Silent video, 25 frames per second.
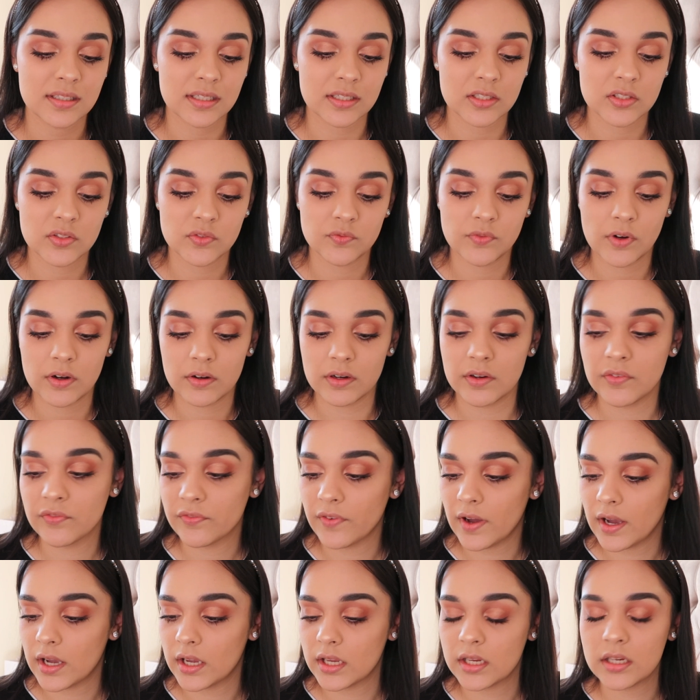It's very
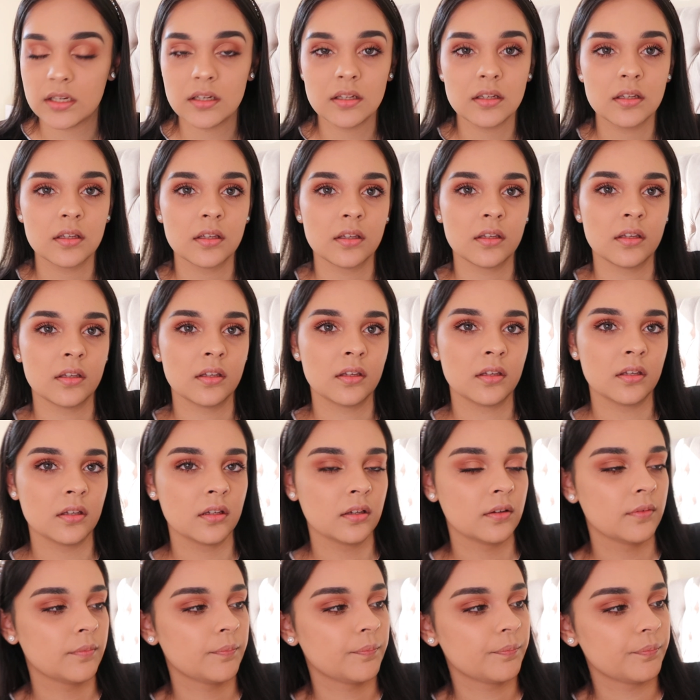fine.
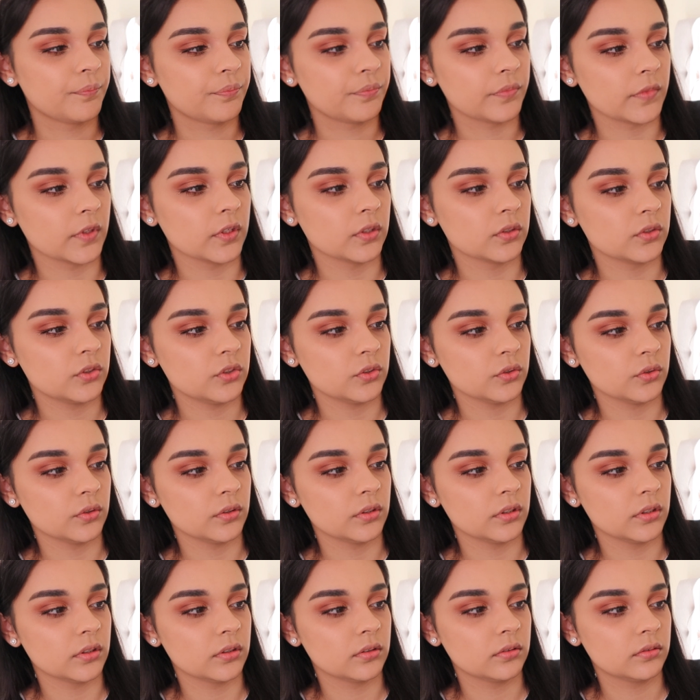I'll show
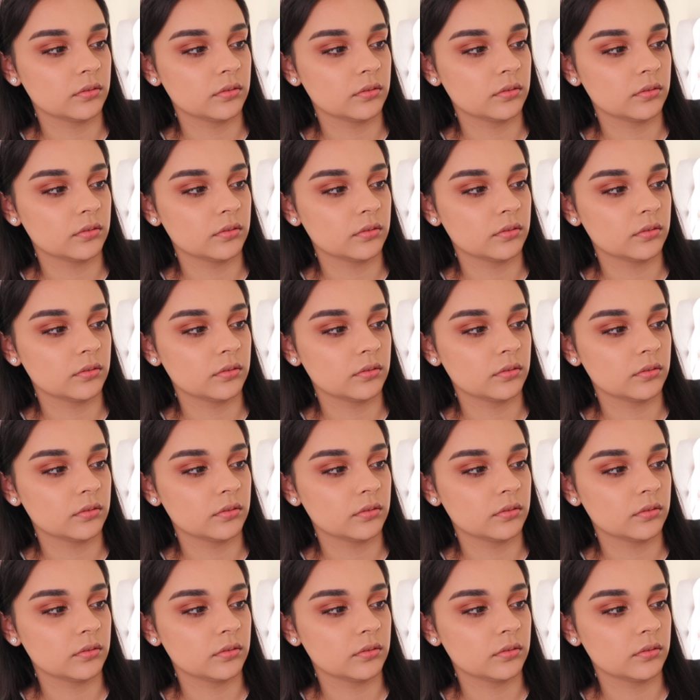you.